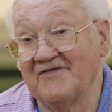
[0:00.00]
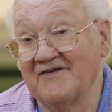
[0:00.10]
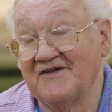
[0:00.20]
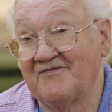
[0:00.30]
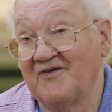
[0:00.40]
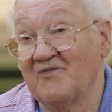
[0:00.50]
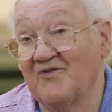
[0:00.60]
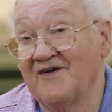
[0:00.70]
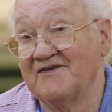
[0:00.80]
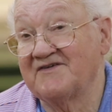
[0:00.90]
of the different
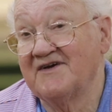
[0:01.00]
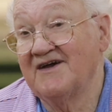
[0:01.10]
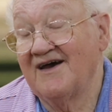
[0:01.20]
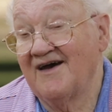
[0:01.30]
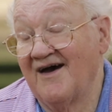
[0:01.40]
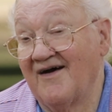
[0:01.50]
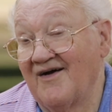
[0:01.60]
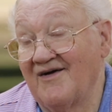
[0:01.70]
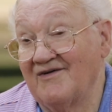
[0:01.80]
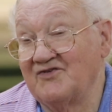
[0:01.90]
ones,
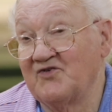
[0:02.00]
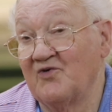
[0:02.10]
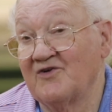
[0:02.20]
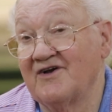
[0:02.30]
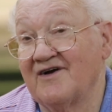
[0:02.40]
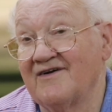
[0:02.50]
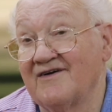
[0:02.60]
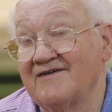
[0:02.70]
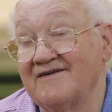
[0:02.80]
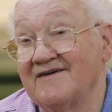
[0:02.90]

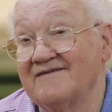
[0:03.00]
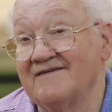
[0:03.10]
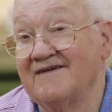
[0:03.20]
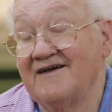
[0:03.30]
Julia, and